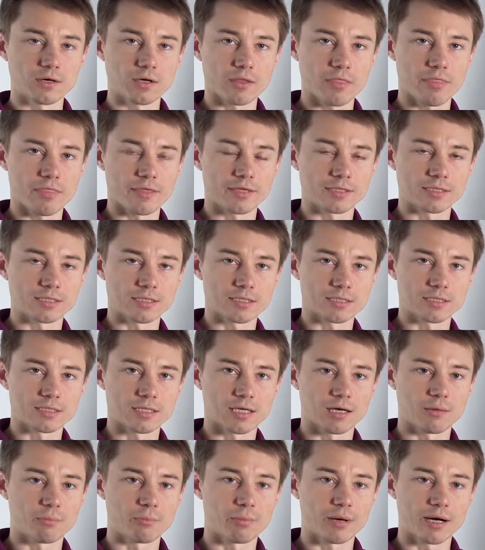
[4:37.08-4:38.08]
That is
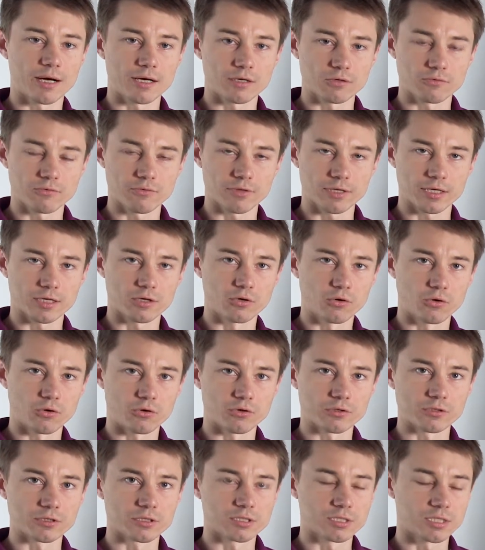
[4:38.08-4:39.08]
part of the
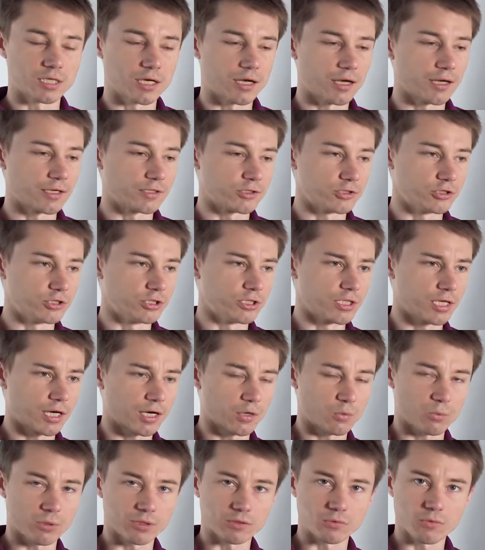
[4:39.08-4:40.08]
course
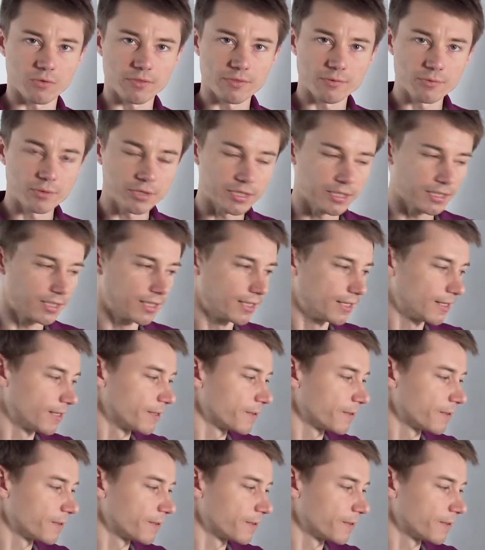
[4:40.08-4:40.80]
GR103.